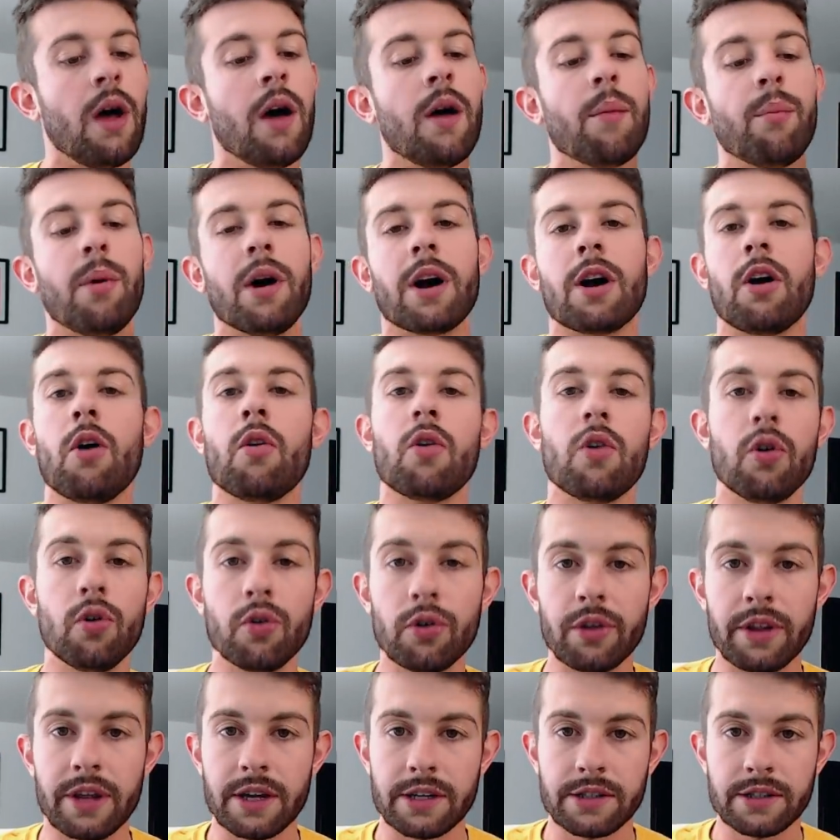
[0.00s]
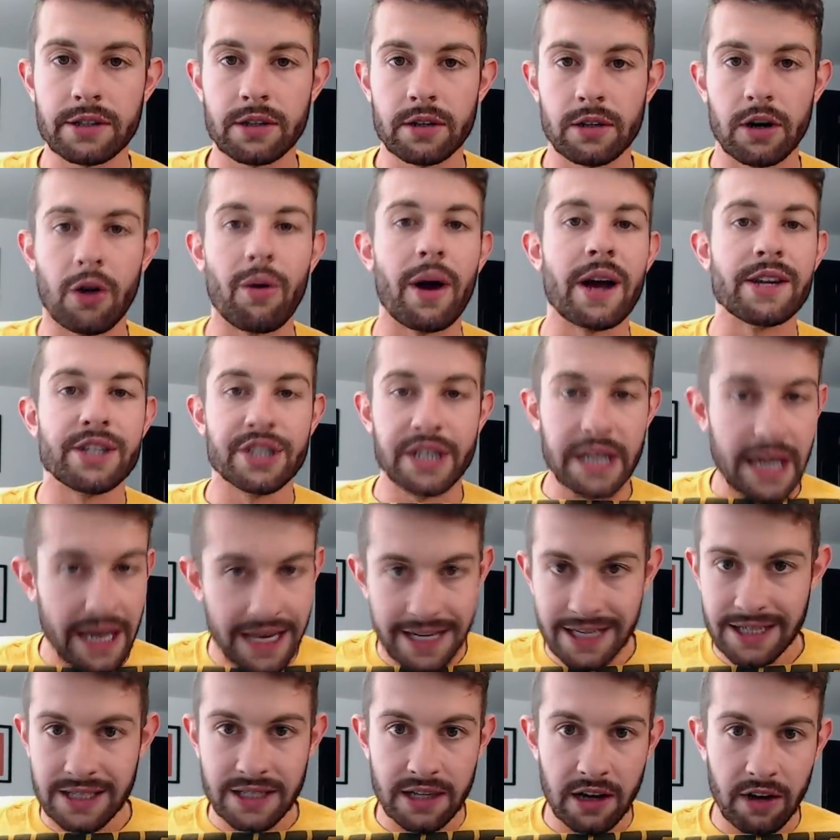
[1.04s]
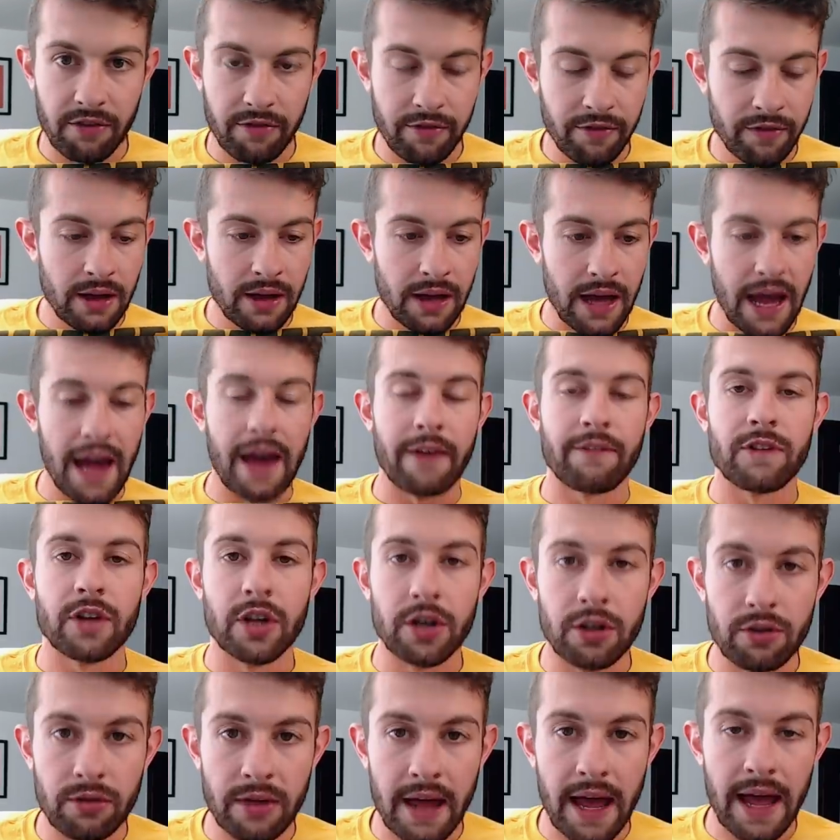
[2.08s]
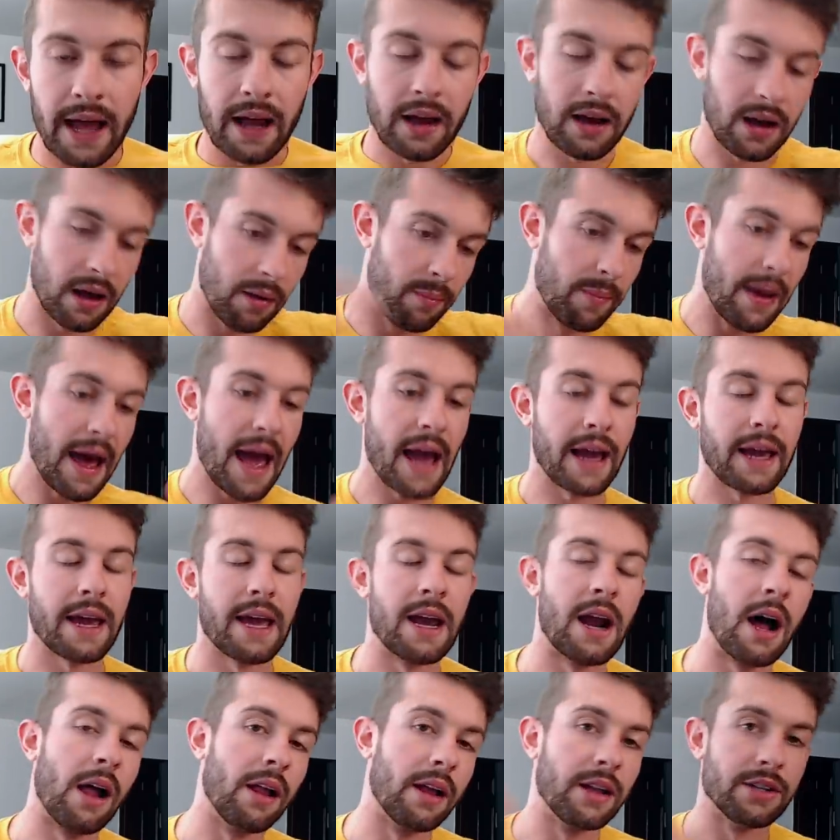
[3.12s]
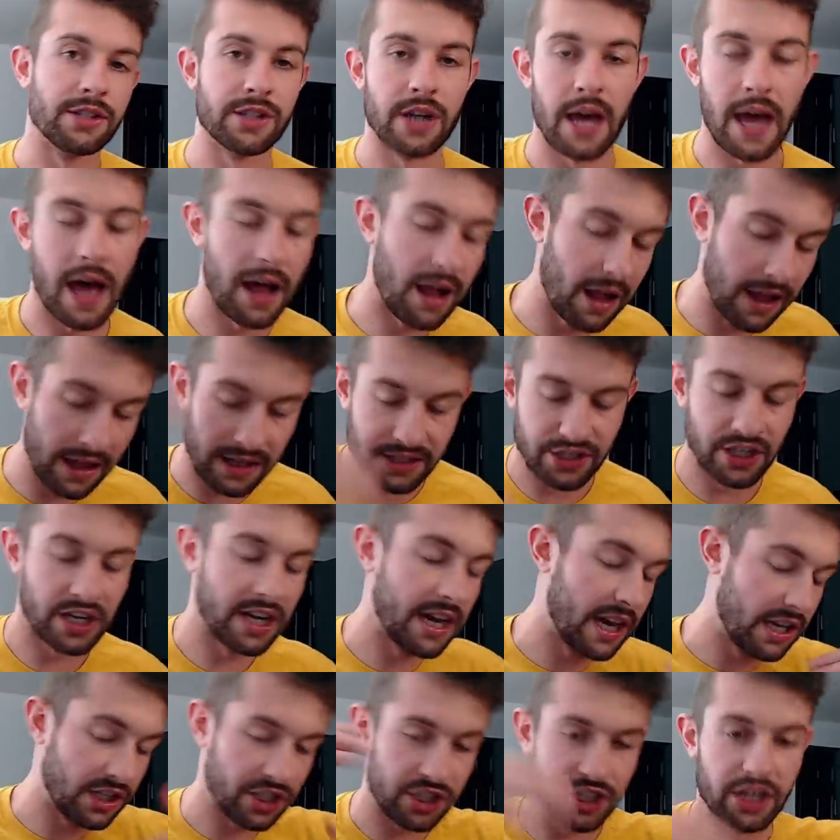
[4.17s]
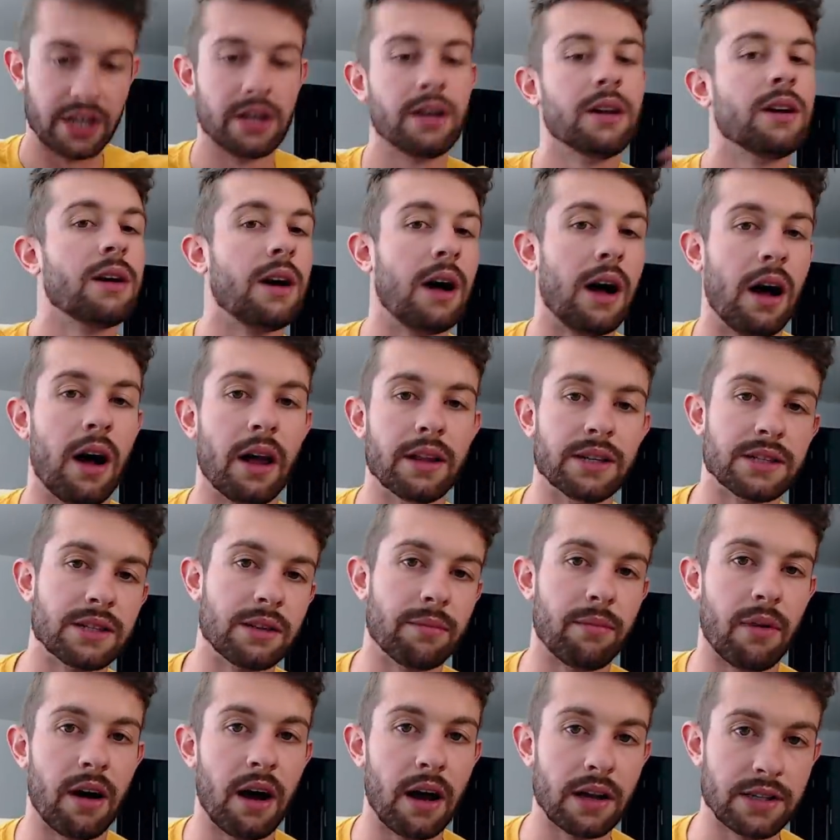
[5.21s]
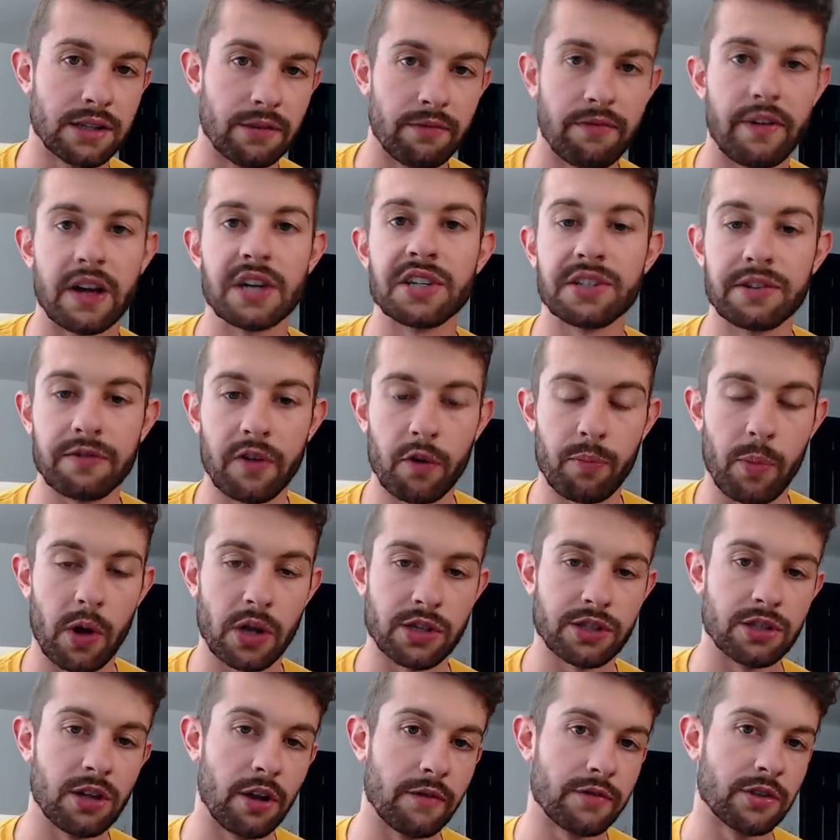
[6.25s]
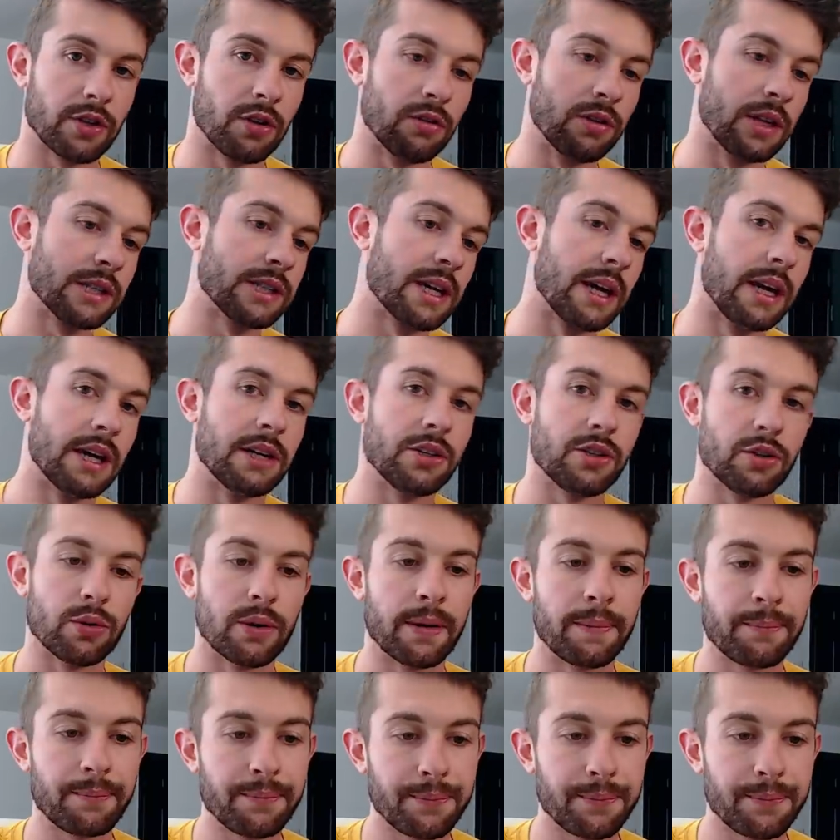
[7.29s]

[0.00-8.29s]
But go Google this. Go educate yourself. After you do that, come back and I'll educate you on some fantasy football stuff. So let's get into it.